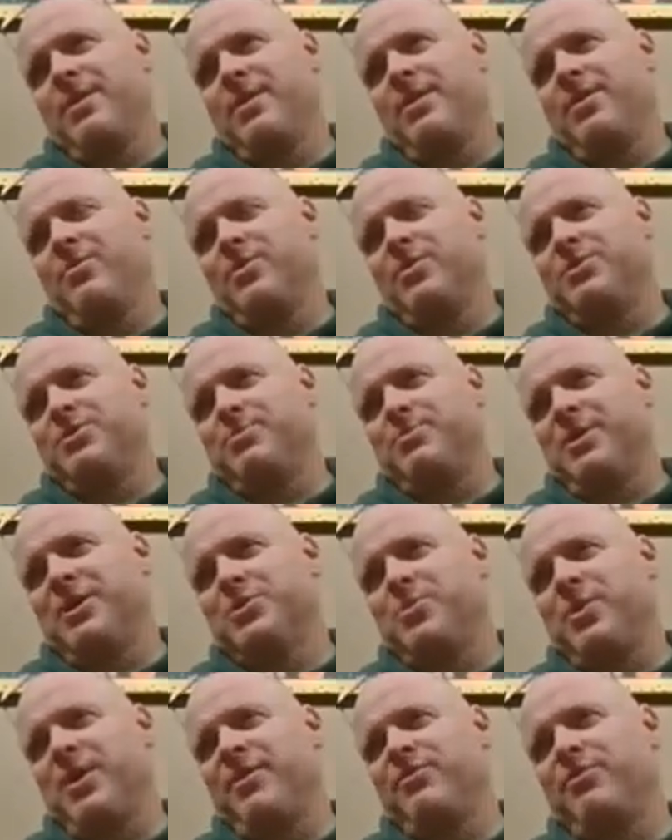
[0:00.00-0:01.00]
Which
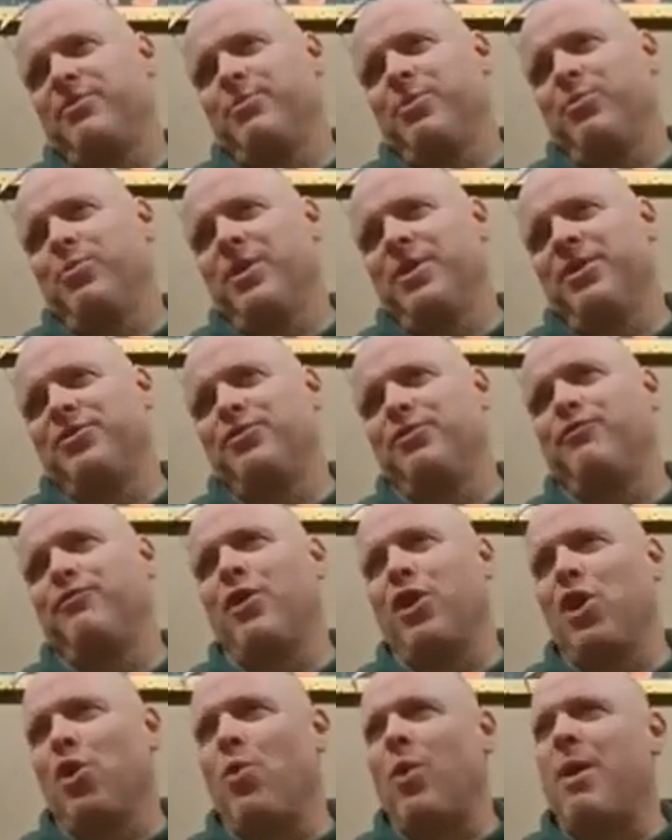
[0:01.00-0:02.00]
means we have to be willing to
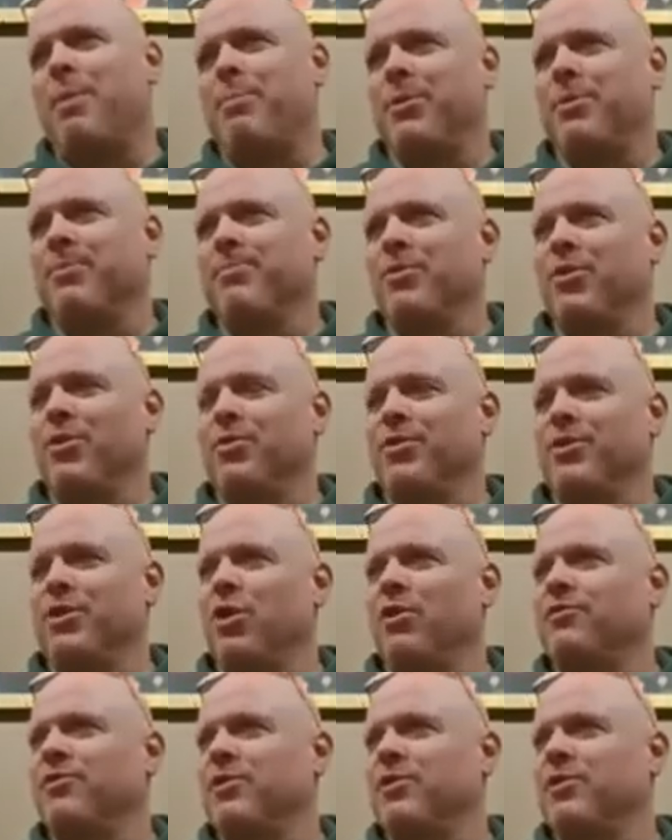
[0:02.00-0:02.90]
follow up on the